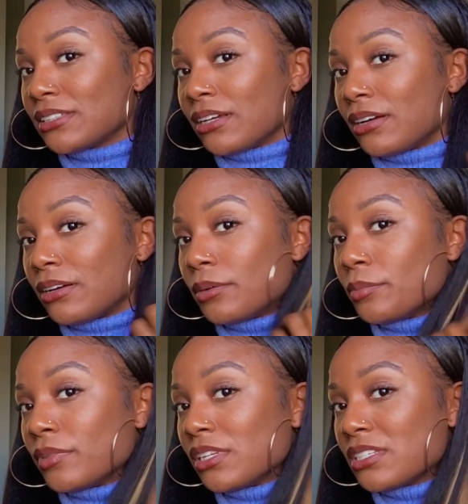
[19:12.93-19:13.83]
Um,
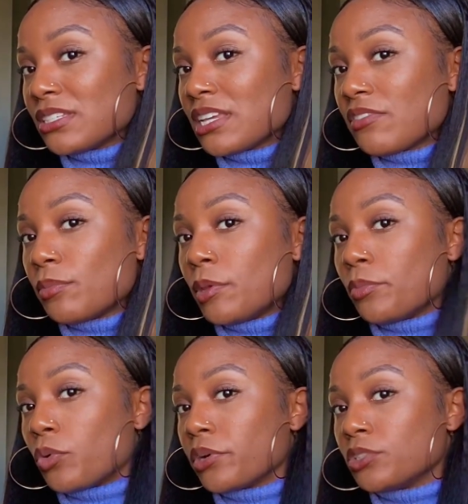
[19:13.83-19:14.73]
this is giving me
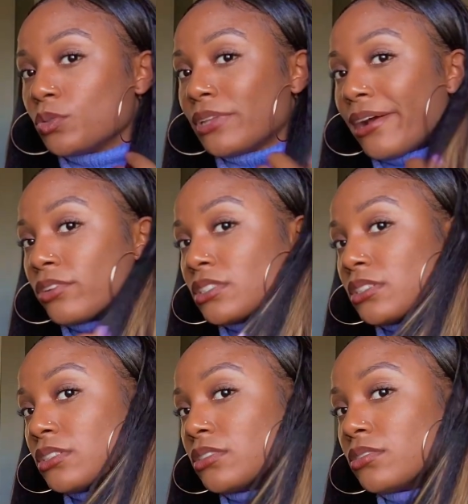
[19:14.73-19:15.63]
more
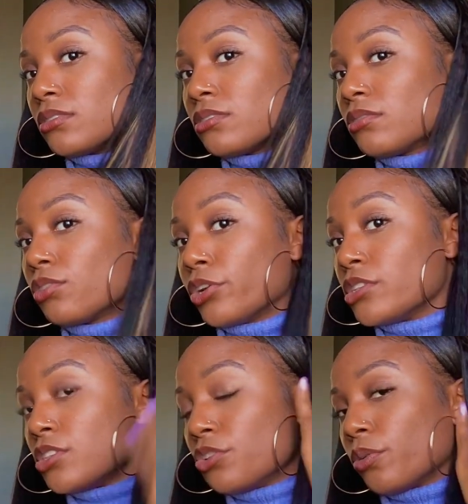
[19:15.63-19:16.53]
2000s
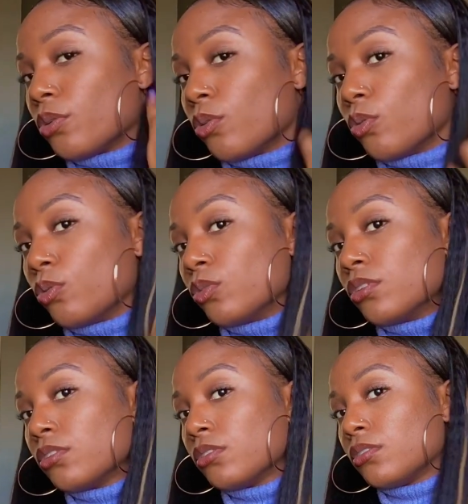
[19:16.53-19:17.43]
13 year old
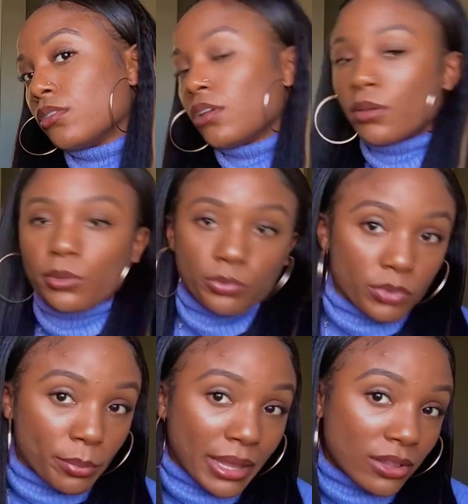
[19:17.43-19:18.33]

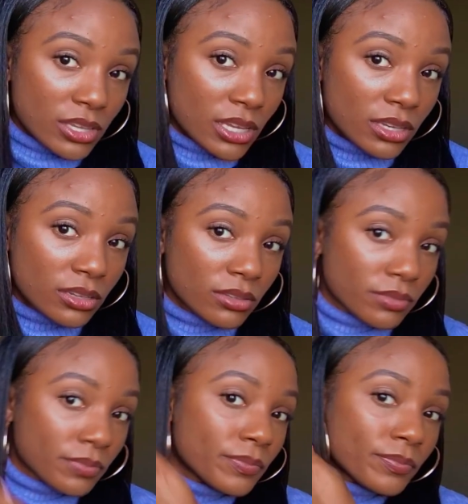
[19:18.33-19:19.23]
rebellion.
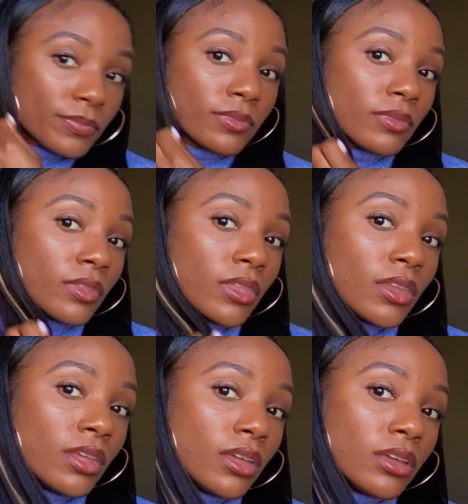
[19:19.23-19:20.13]

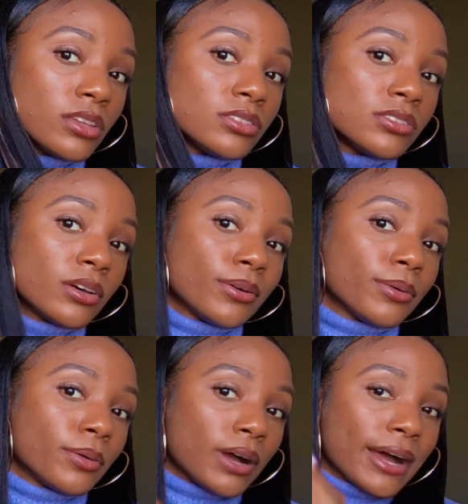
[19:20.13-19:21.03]

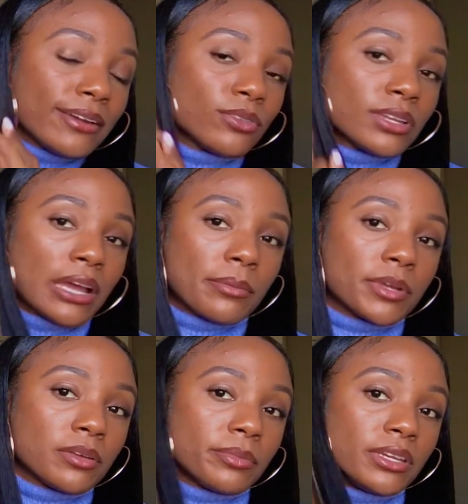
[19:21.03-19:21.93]
So I don't think I'm gonna
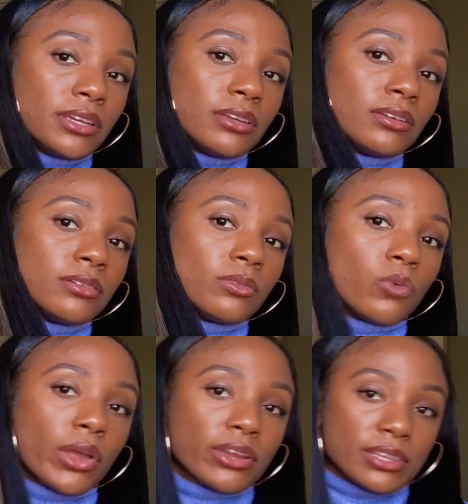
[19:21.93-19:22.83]
be
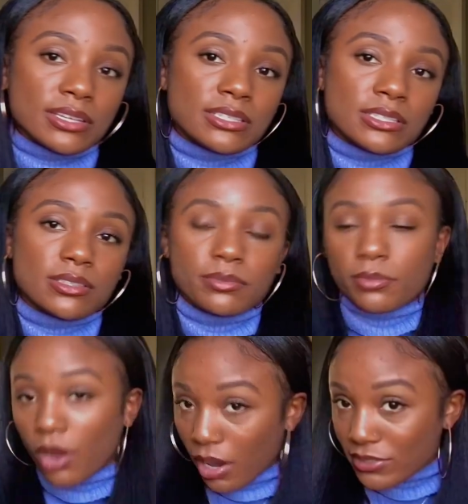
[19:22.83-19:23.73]
wearing this
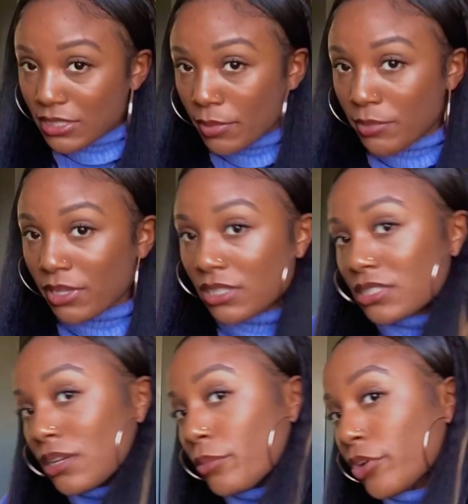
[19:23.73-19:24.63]
often, maybe in the
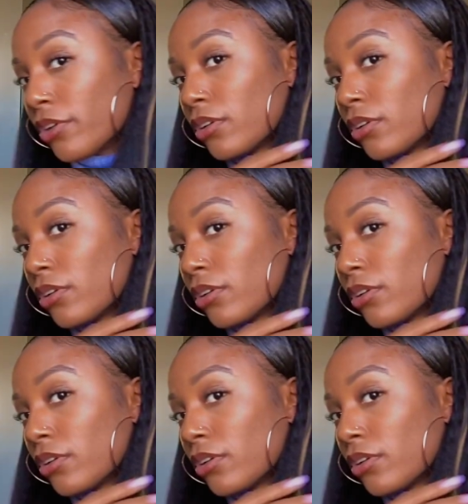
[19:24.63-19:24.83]
summer.